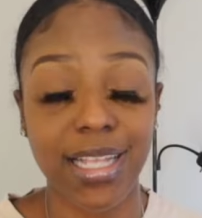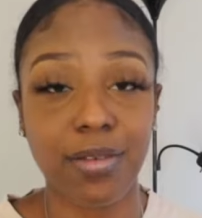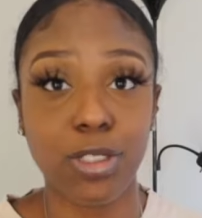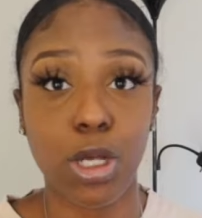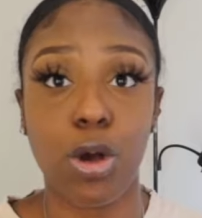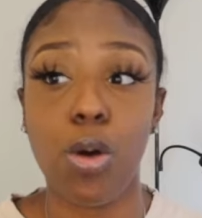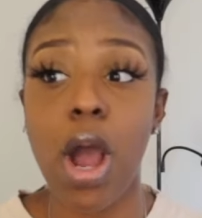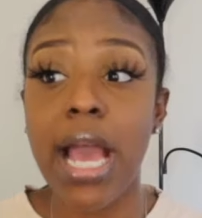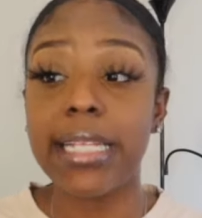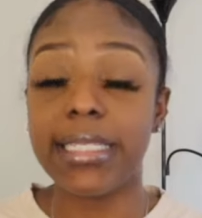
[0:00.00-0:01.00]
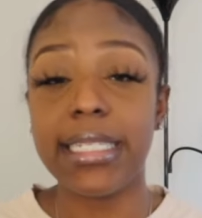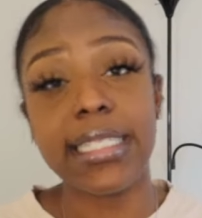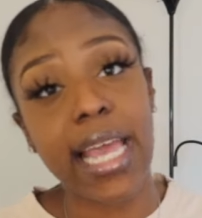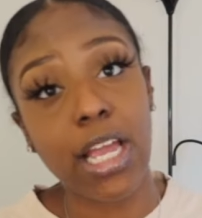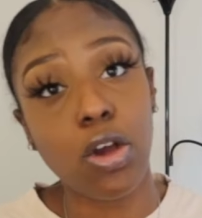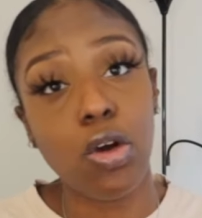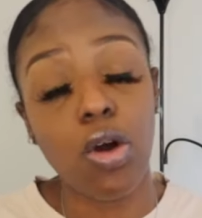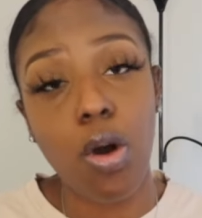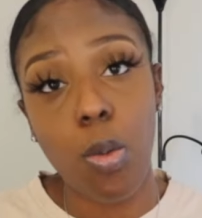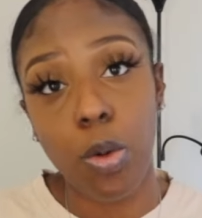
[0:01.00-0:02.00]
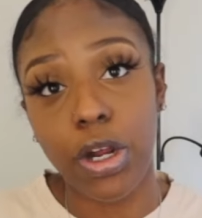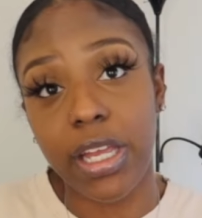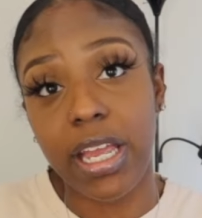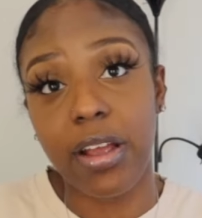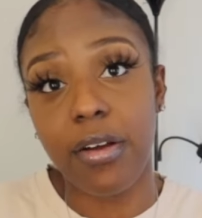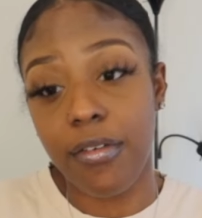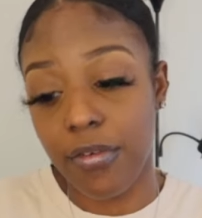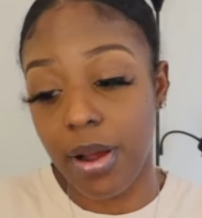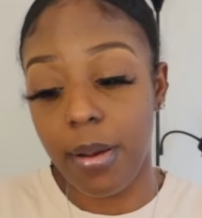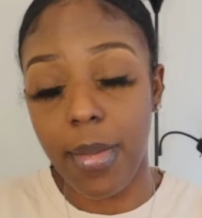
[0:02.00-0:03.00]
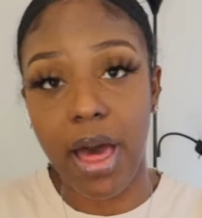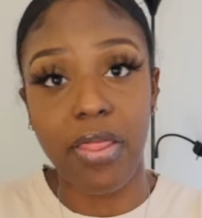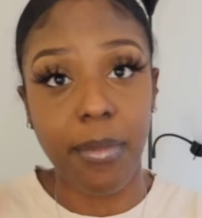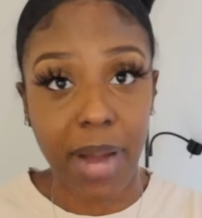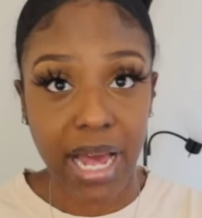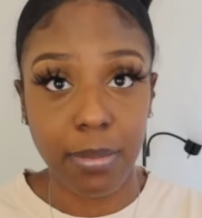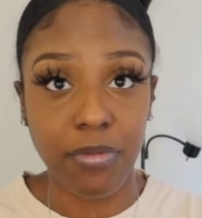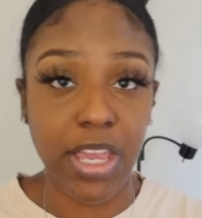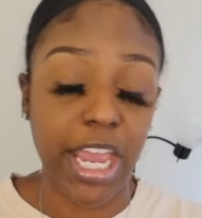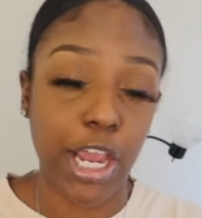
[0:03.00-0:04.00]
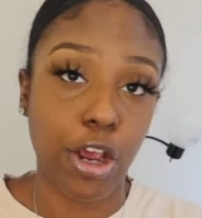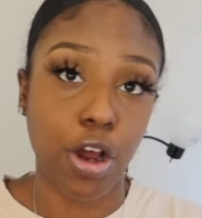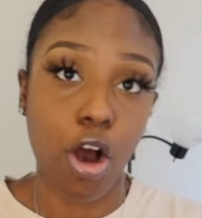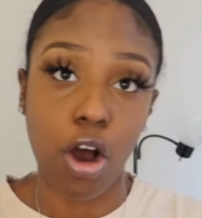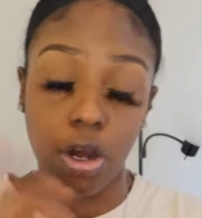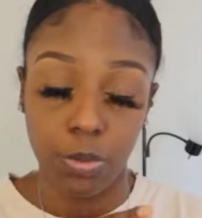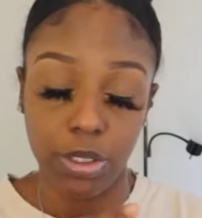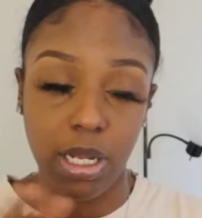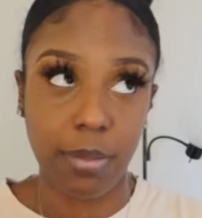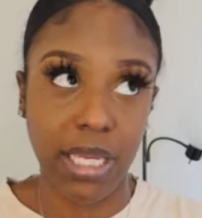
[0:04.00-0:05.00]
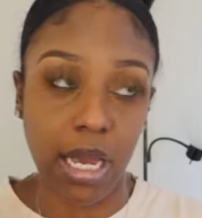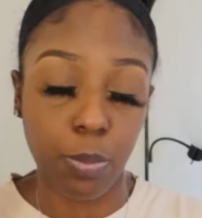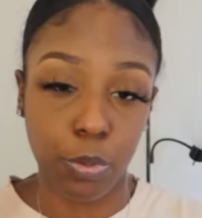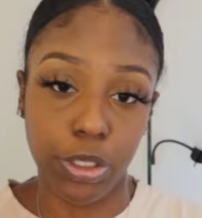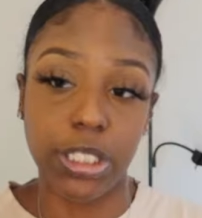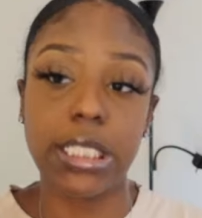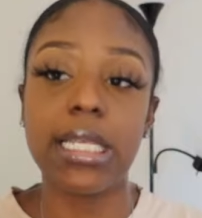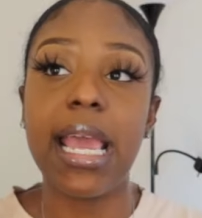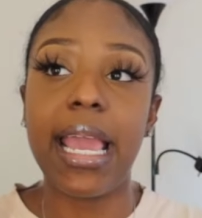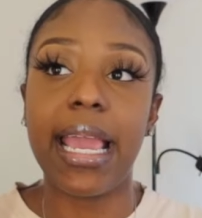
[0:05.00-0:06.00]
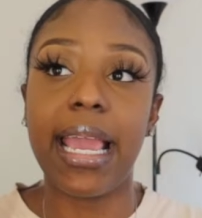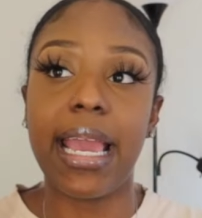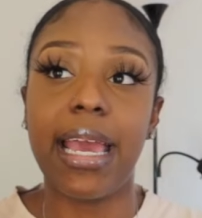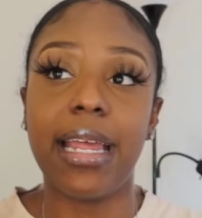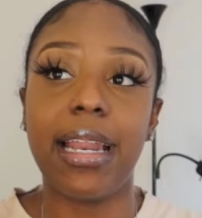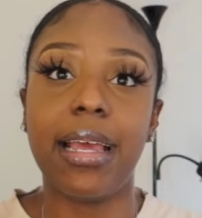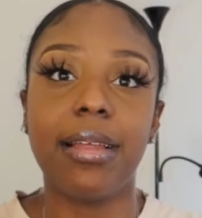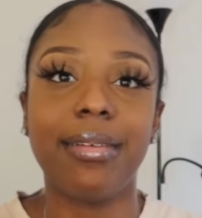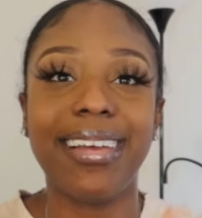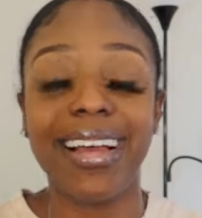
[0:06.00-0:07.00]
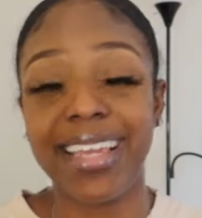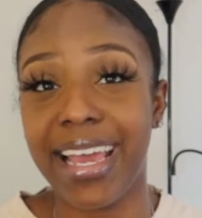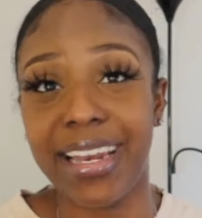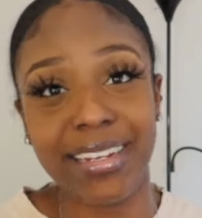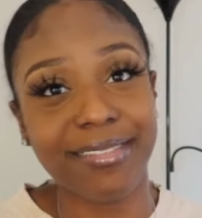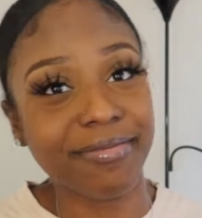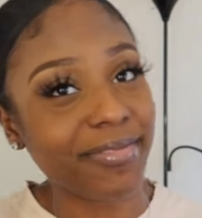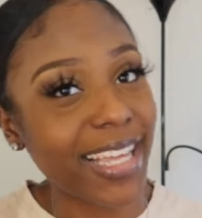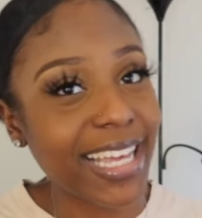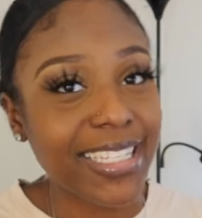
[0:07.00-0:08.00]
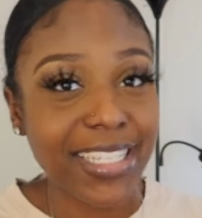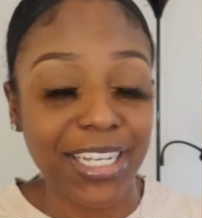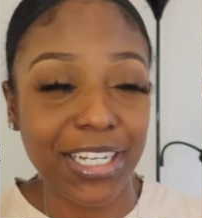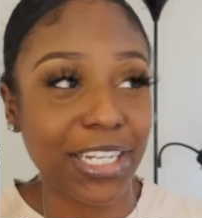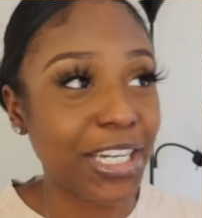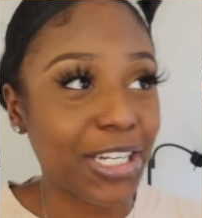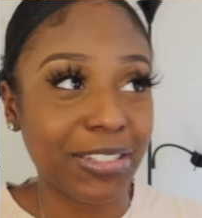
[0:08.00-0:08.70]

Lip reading: stuff. So detangle working from the bottom of your hair on upwards. And again, it's a